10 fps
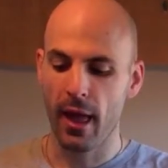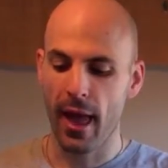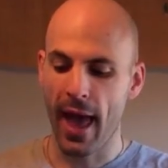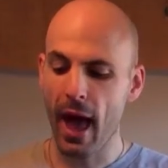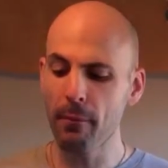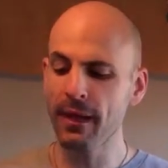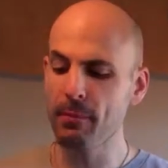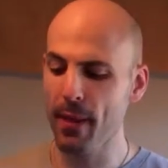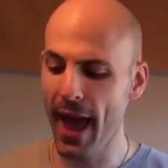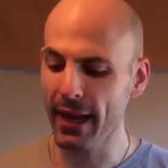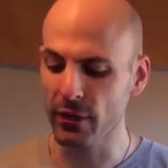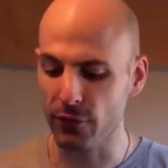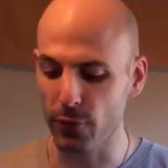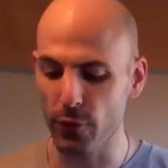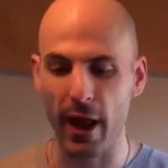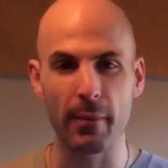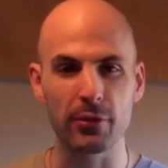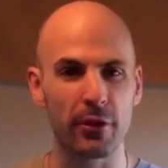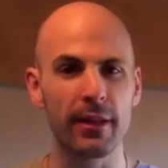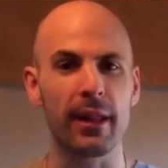How many packaged food items
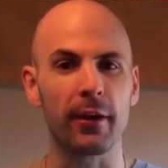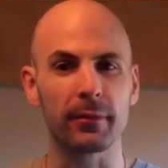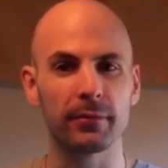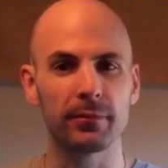are in there?